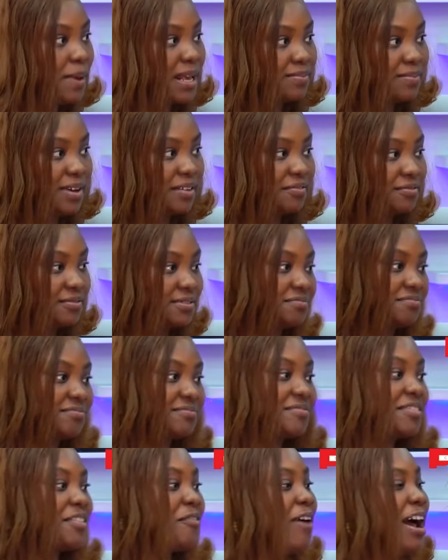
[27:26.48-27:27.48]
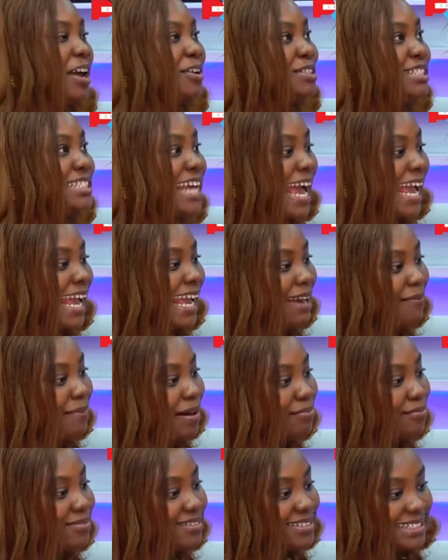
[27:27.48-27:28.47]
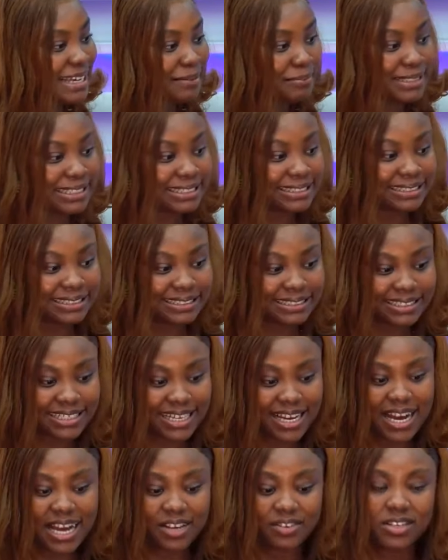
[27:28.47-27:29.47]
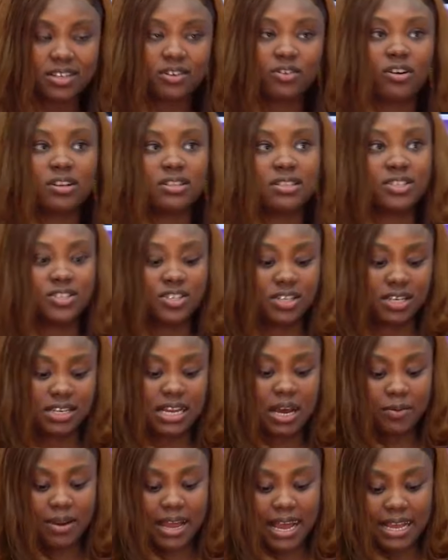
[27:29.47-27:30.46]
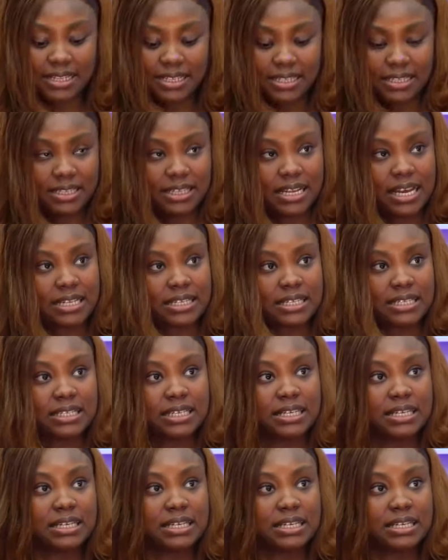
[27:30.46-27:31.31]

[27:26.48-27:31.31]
pass my food. Let me try. I'm going to you. Ah, you didn't cut the chicken. I will like this thing like this.